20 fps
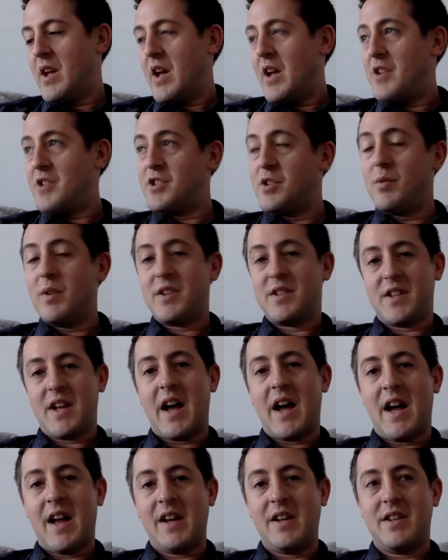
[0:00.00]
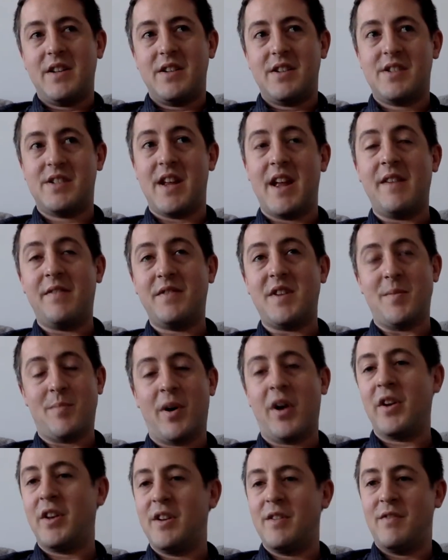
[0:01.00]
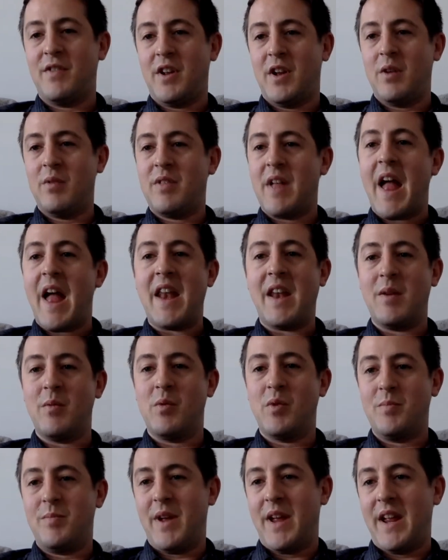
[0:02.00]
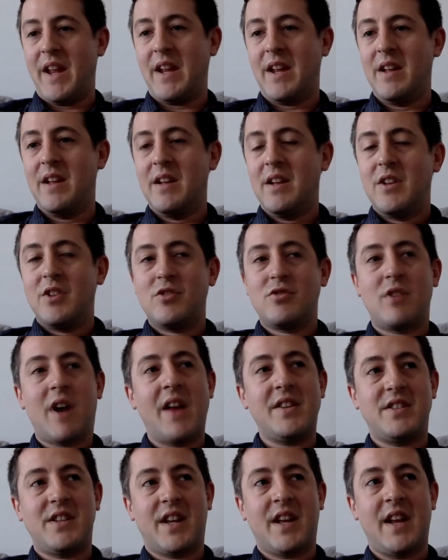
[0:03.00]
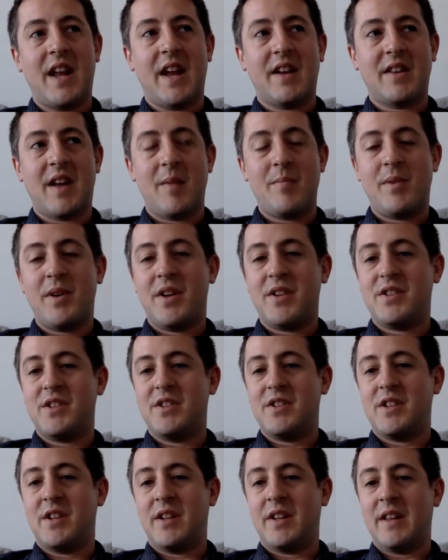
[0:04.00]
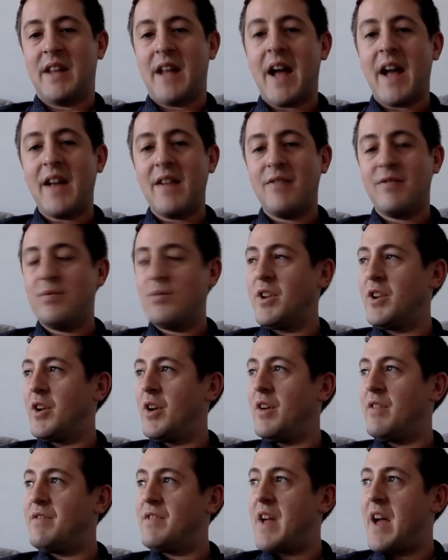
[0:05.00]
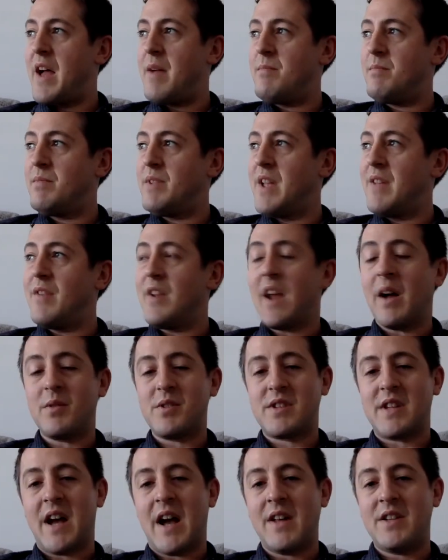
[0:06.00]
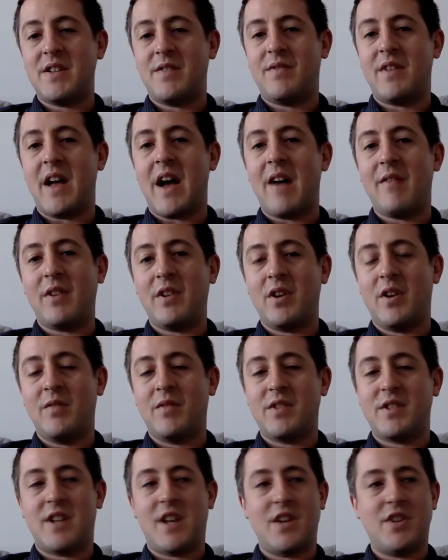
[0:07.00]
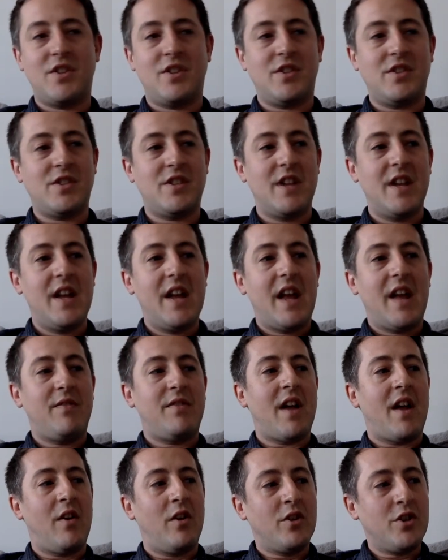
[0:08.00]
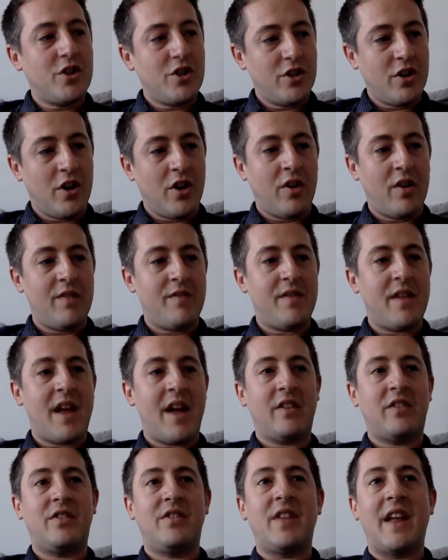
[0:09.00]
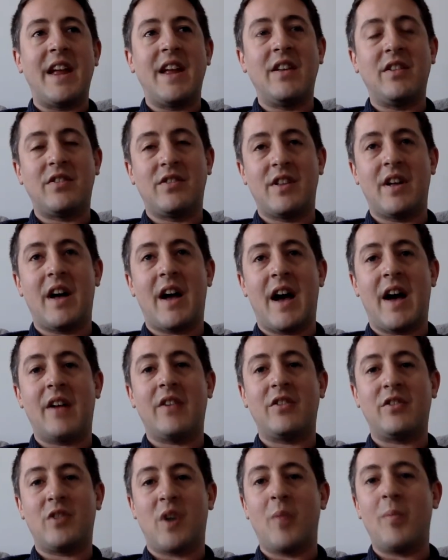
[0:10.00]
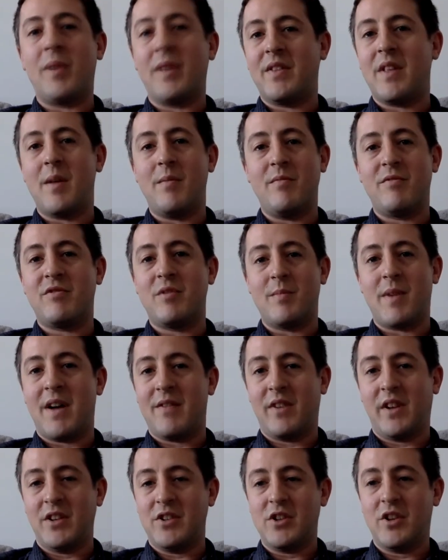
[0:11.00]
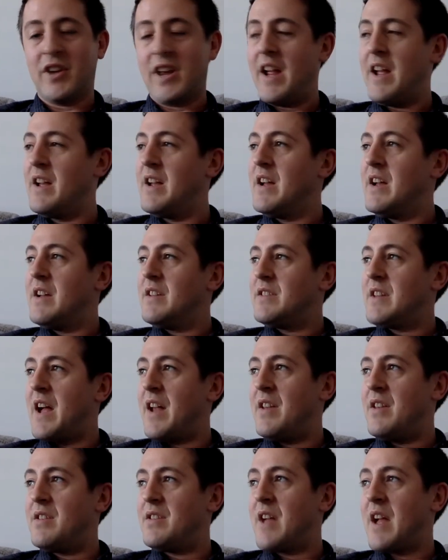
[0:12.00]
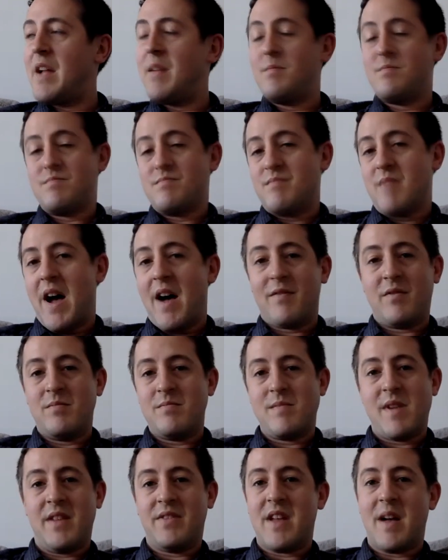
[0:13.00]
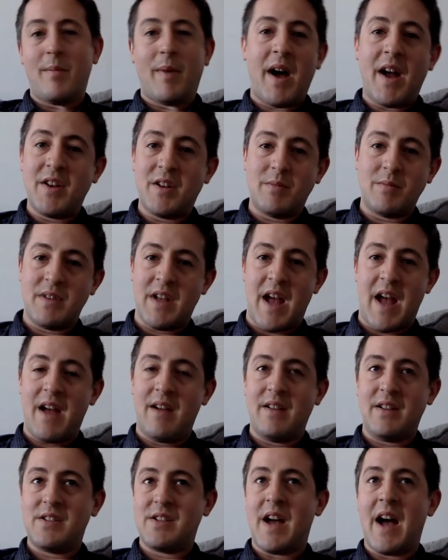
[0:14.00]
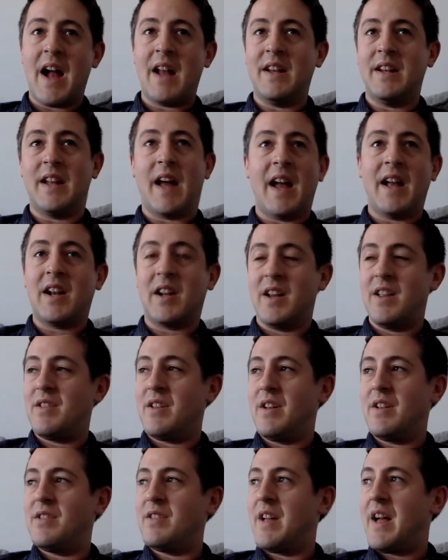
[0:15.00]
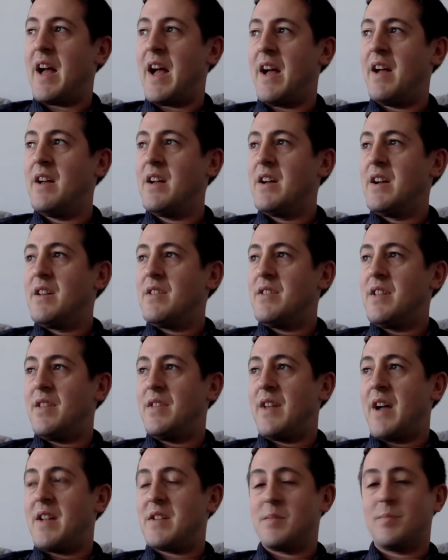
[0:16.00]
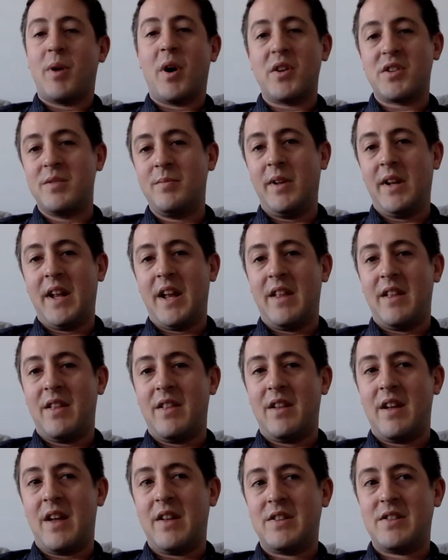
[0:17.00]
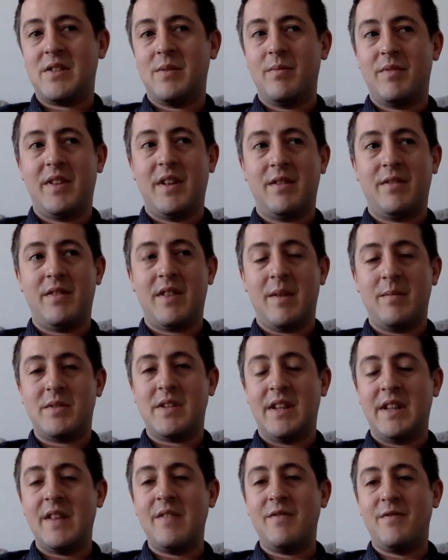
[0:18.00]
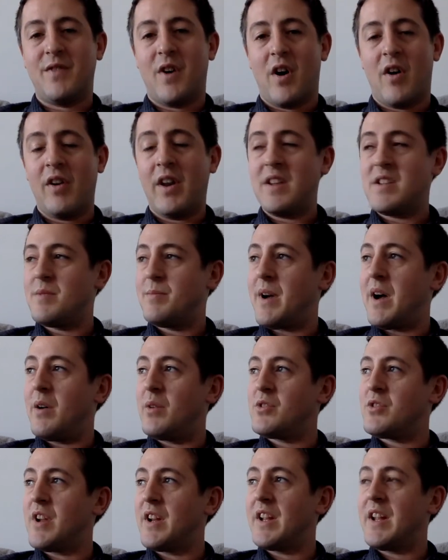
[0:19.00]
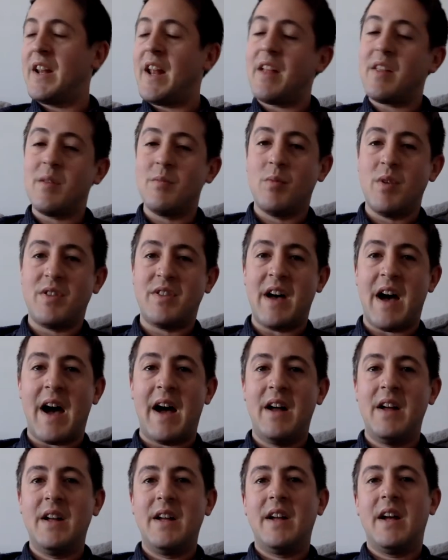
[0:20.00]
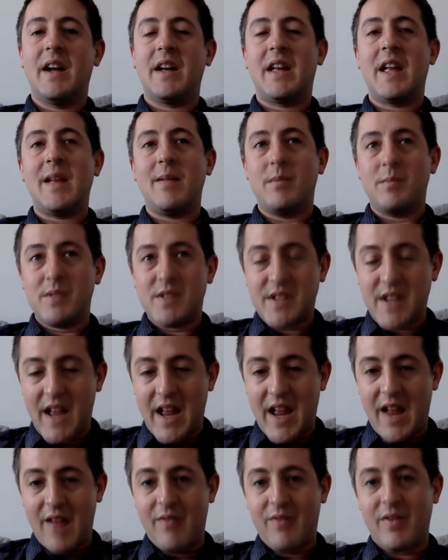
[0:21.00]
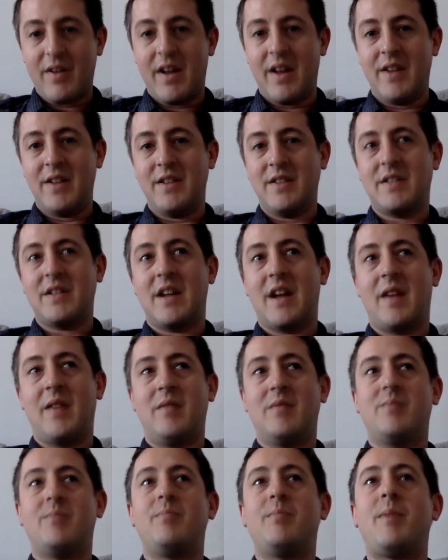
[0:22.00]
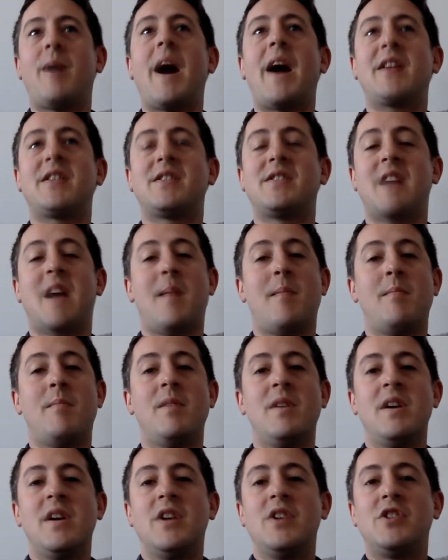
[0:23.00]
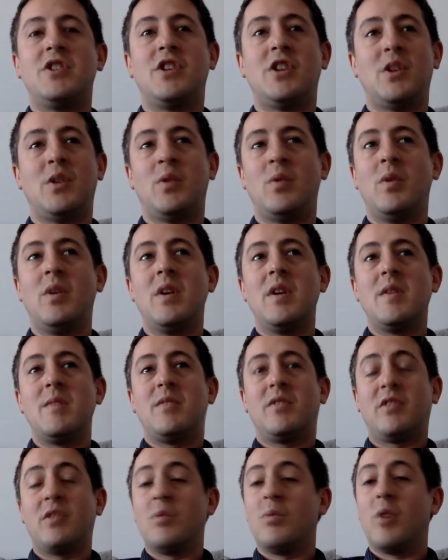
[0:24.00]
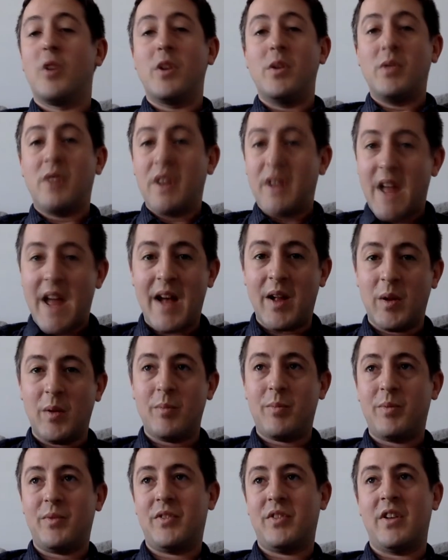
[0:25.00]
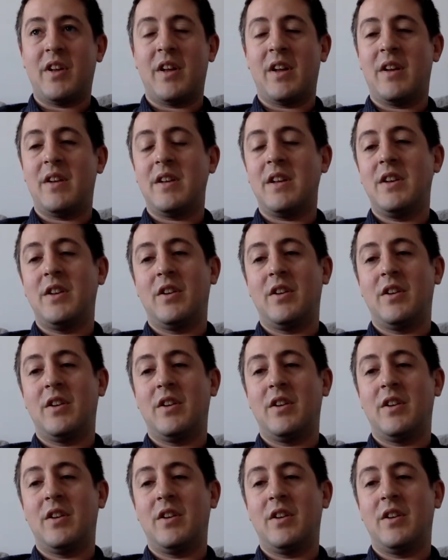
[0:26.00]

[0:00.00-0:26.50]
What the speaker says: suicide safety point of view, then it would be trying to connect that person to life. If they're giving out signs, if they're having conversations, if they're unsure, if there's things that are stopping them from having done it, then they haven't made their mind up yet. It's highly likely that there's a possibility that there's something for them to live for, and it's about trying to connect them with that and keep them safe, and pass them to someone who can help to